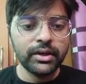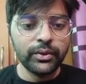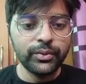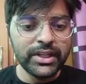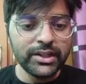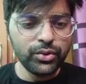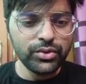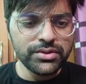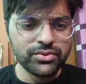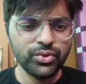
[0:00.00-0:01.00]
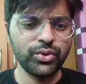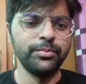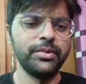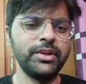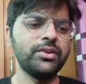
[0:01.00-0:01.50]
Will he lose? No,
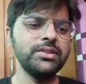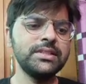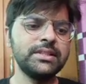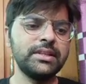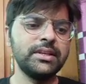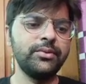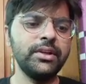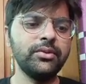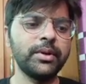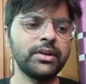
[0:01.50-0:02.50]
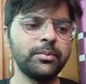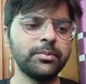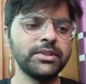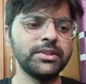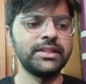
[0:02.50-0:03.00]
because he will
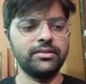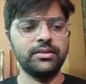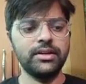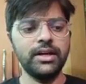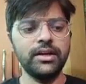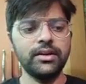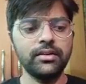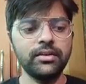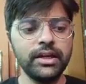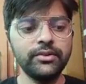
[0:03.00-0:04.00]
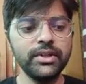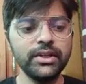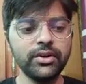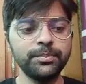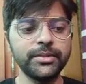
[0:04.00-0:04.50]
overcompensate, right? It will
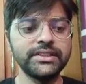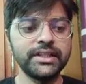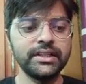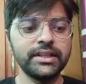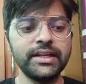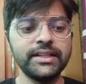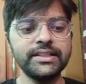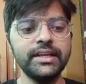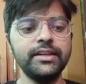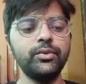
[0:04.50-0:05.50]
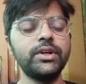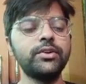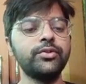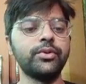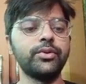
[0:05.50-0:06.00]
compensate. Let's say n equal to
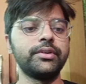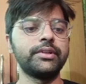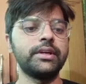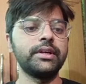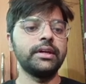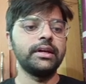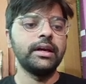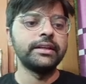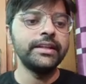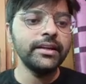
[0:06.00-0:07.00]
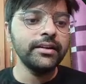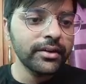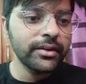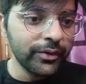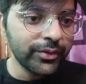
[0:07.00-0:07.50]
4. Then
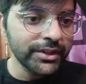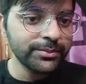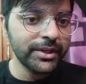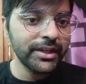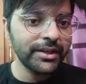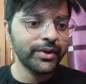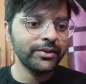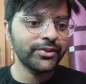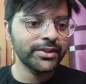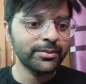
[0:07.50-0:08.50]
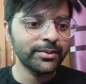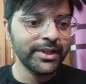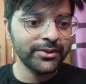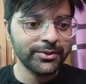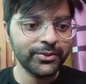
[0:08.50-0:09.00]
first player, when first
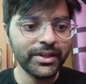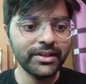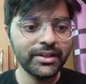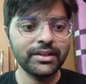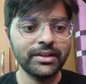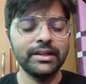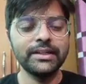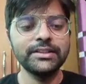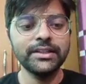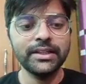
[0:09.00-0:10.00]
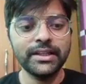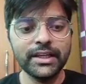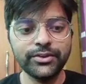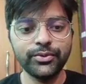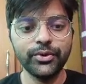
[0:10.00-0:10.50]
player win, let's say he
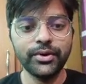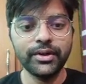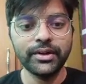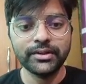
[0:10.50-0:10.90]
has 4